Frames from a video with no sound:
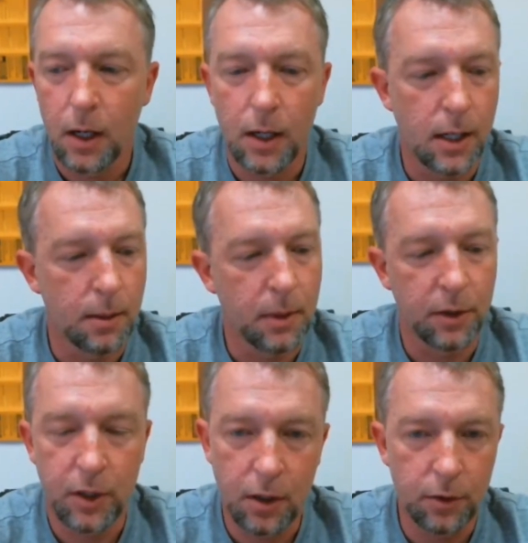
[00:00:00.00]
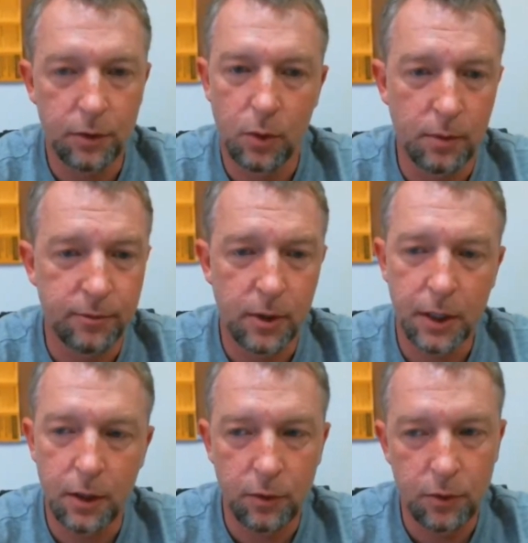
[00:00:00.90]
Um, I sit here and do it in front
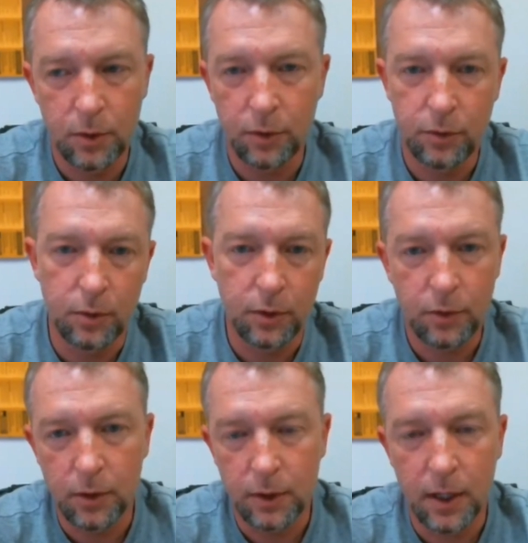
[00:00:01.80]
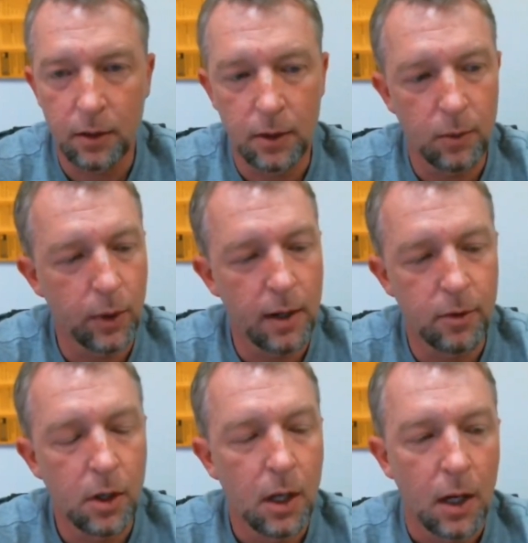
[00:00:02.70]
of you, do this, do this, click that, and
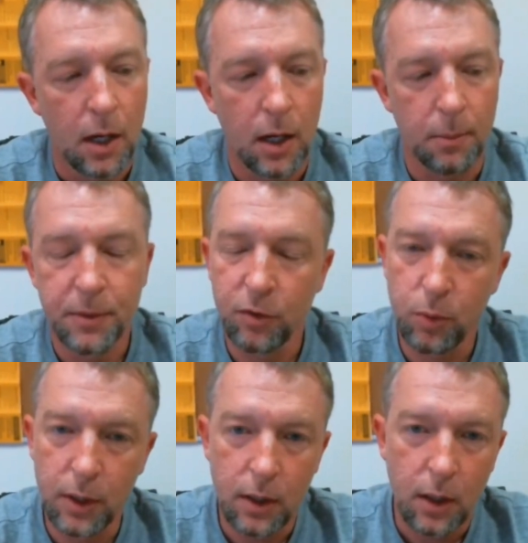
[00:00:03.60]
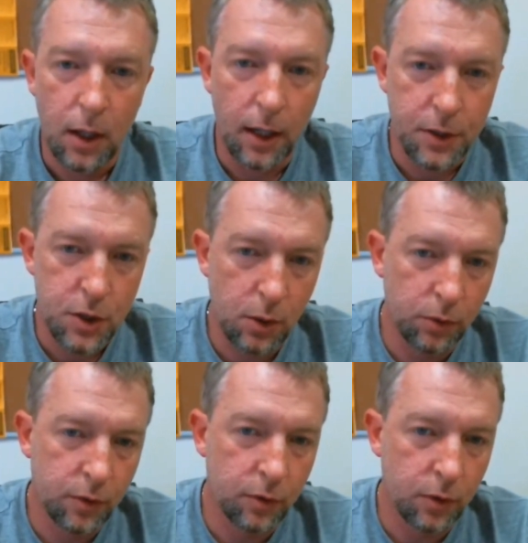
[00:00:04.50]
whatever. Um, this one, I
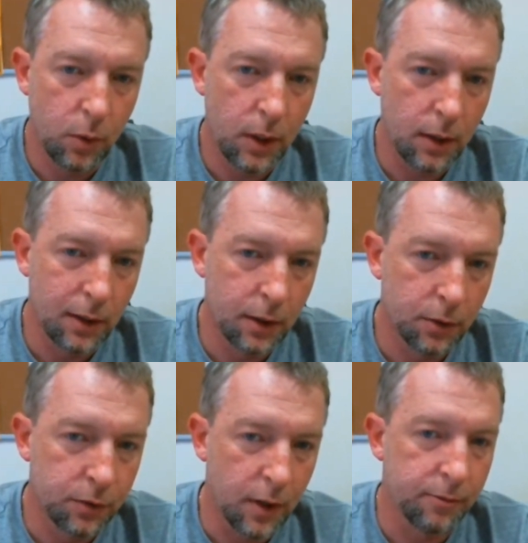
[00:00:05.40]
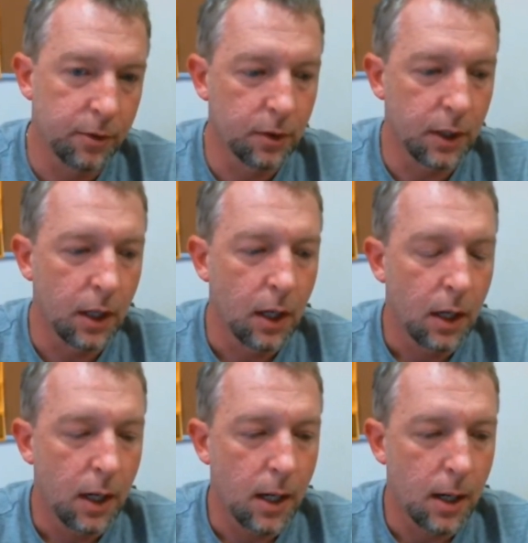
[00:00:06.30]
chose to do it a little differently.
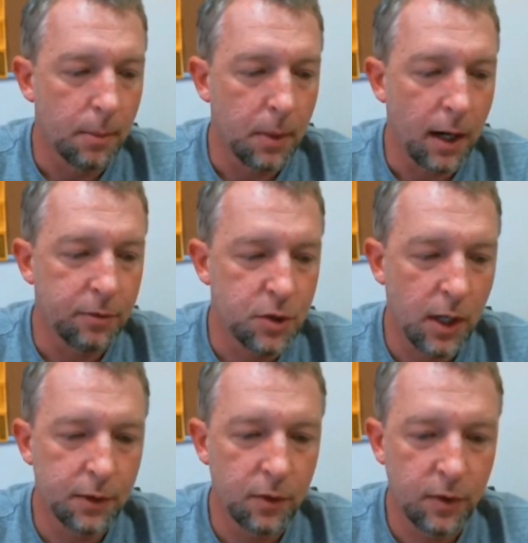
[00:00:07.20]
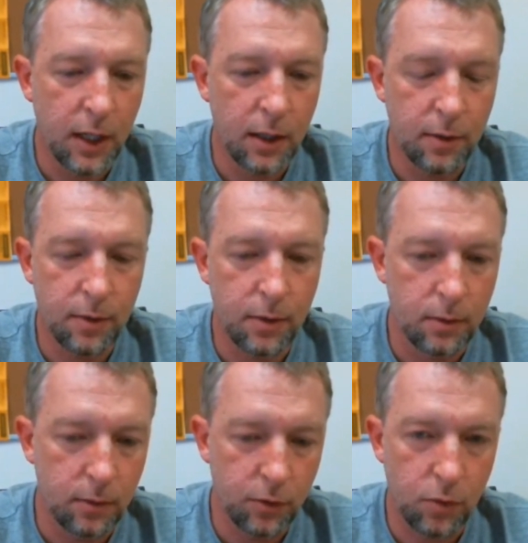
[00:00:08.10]
Um, I've tried to take
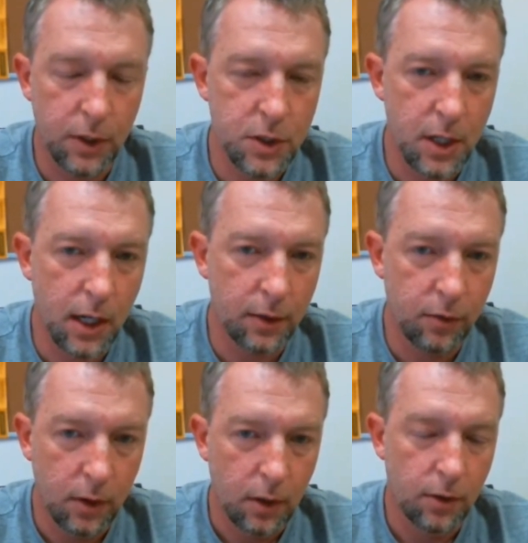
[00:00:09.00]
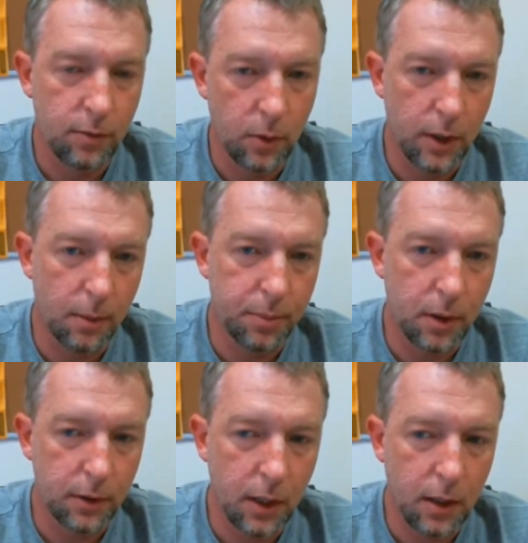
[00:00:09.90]
screenshots, throw it up
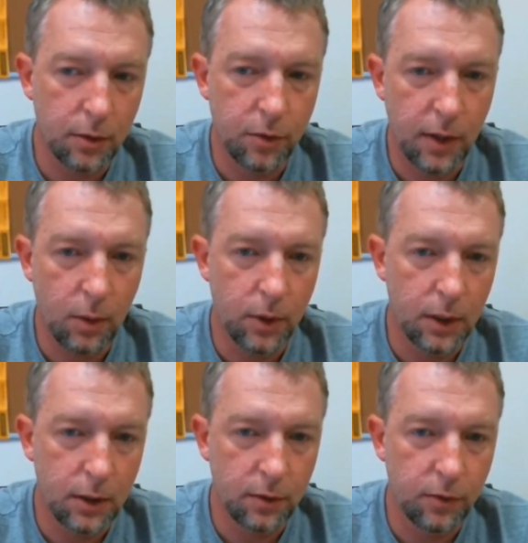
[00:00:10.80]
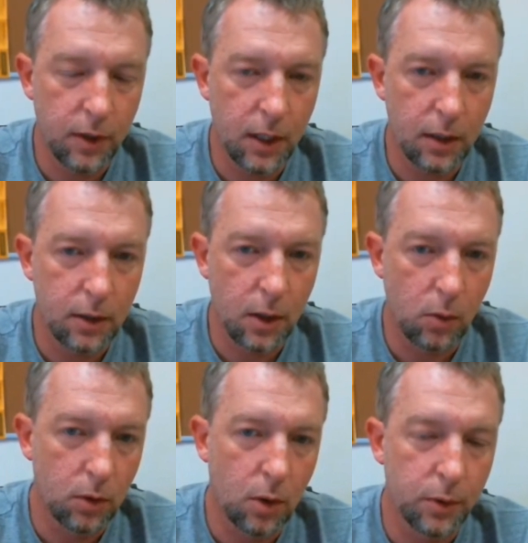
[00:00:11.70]
on there so that way you could see it and go
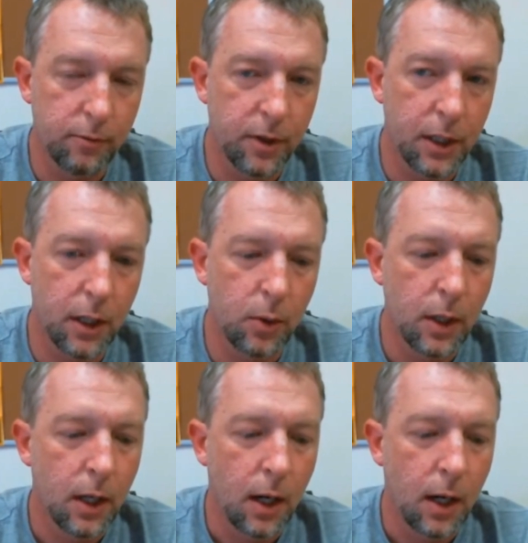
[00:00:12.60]
along with the video.